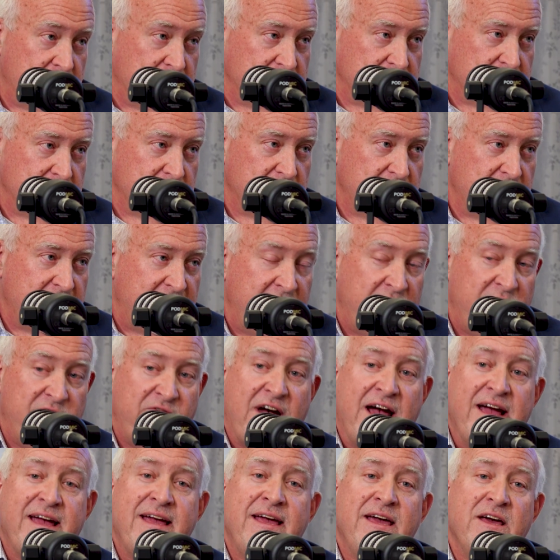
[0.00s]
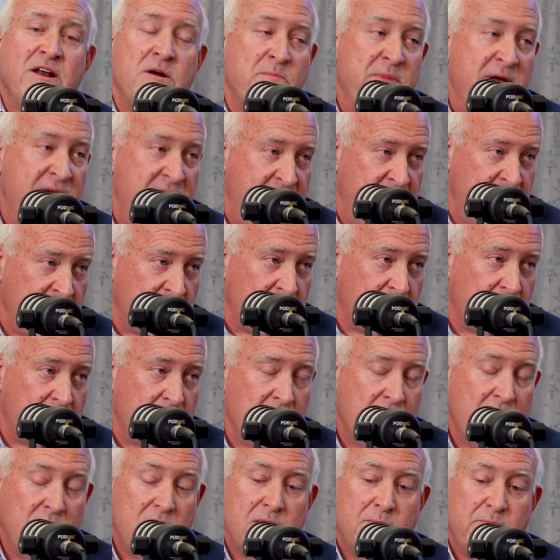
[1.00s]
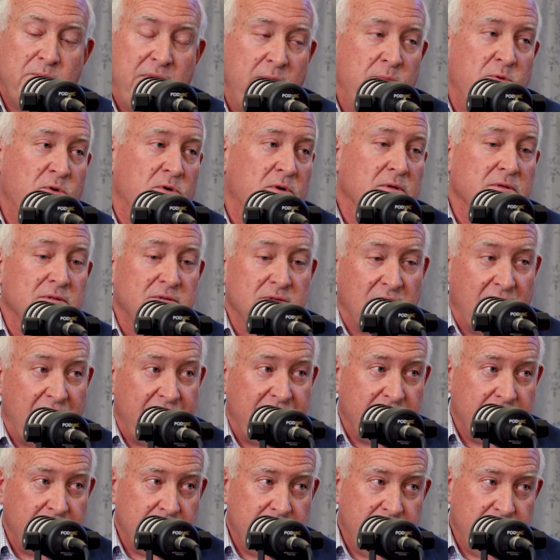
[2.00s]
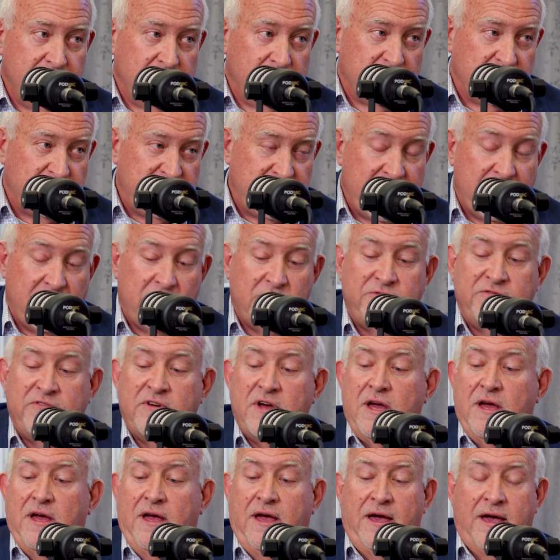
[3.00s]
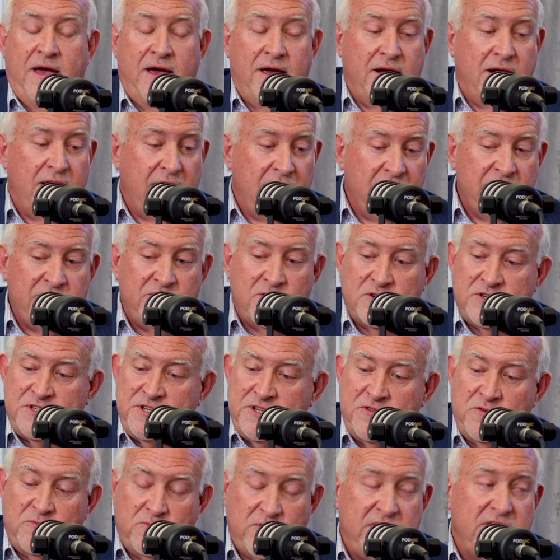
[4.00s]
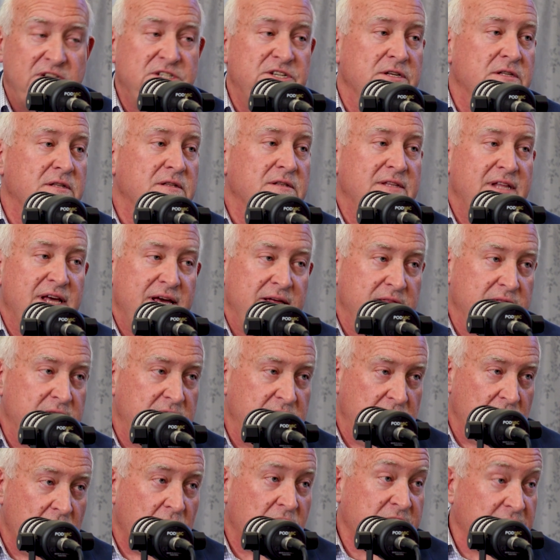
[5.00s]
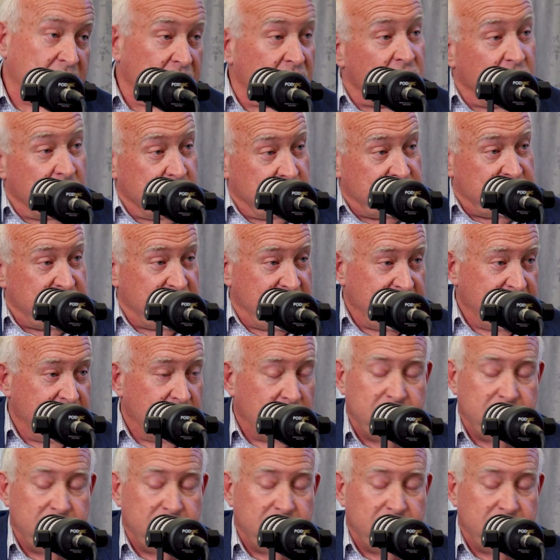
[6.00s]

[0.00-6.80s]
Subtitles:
And if I can get them here, people like yourself and others in the region, that y'all can close the deal.